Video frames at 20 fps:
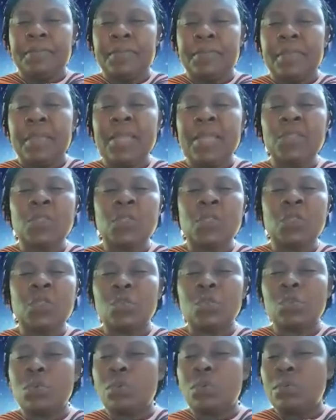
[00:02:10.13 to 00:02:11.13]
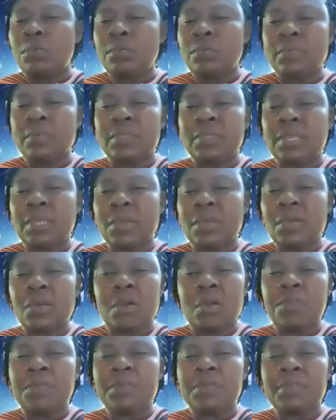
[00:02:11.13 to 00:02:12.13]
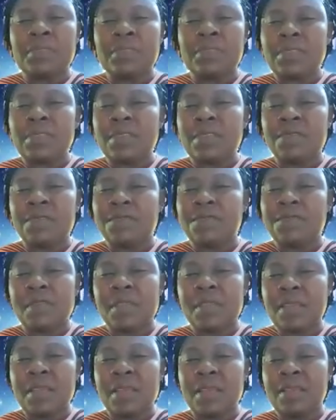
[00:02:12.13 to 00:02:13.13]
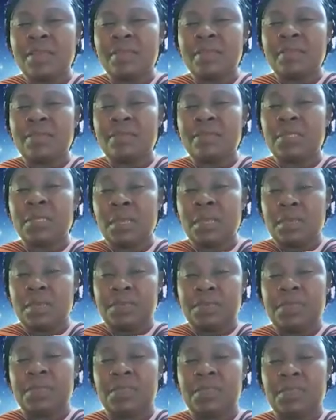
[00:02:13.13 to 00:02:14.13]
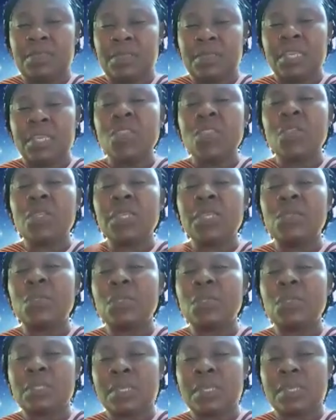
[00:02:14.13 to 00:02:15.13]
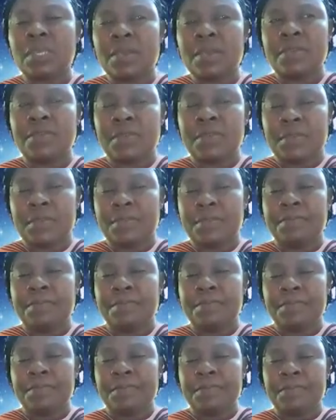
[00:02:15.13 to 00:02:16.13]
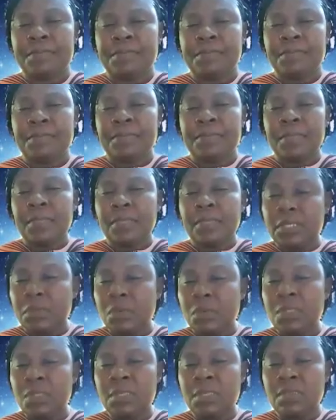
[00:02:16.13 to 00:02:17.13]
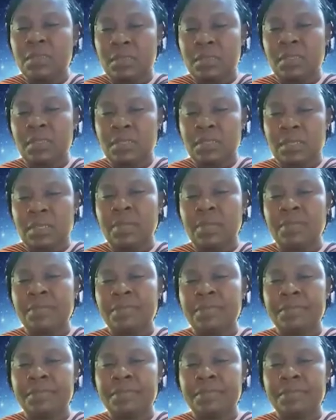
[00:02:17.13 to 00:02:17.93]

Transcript: had to take up several jobs in order to take care of them. She was a teacher,